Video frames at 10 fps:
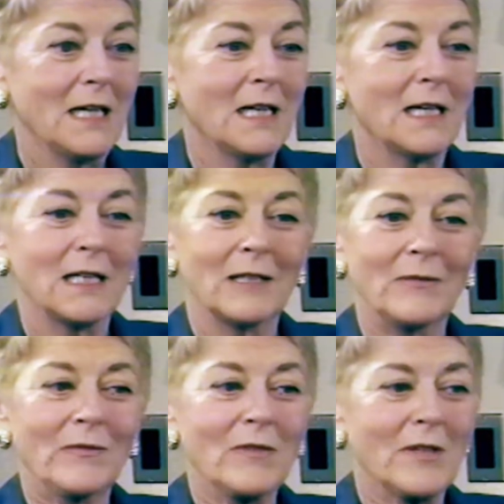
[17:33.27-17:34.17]

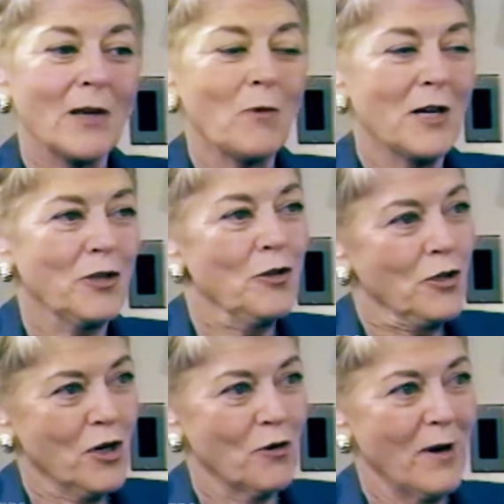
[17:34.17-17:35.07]
Um, they want you
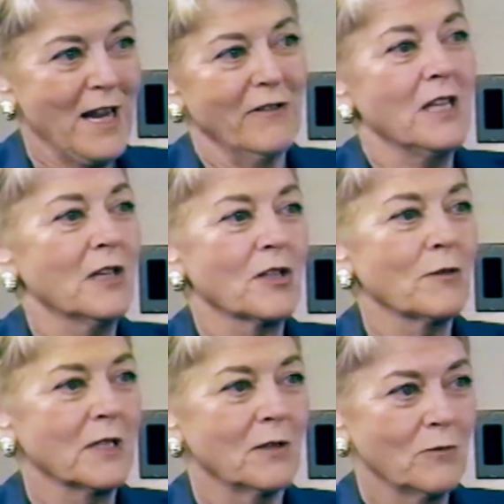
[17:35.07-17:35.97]
to know everything that's
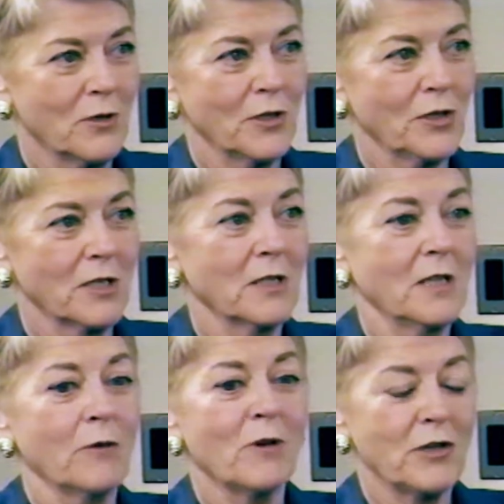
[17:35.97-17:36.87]
going on in Washington.
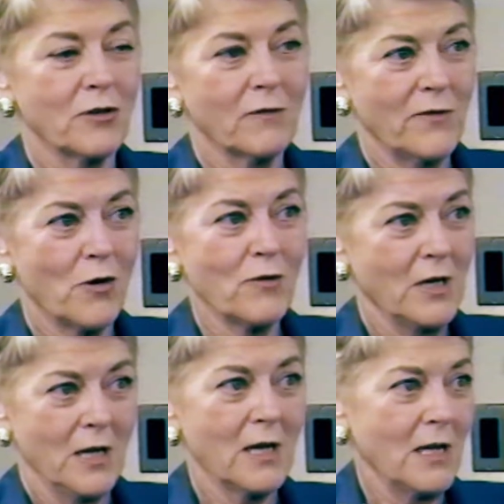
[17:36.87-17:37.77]
They want you to vote
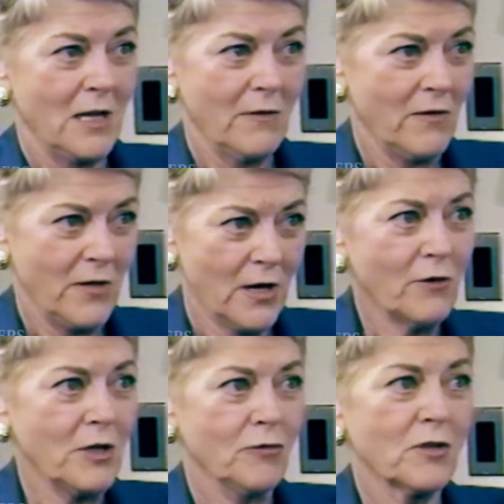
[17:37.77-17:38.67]
in
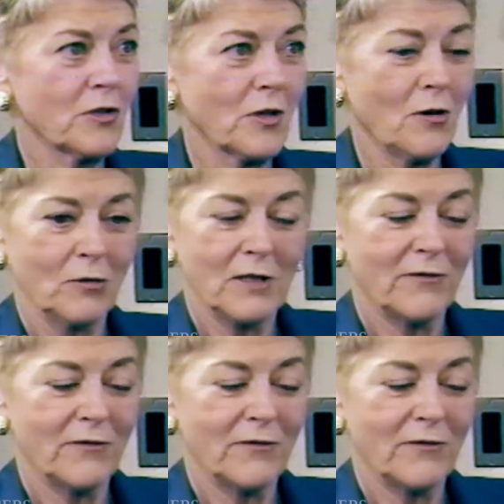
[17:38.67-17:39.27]
their interests only.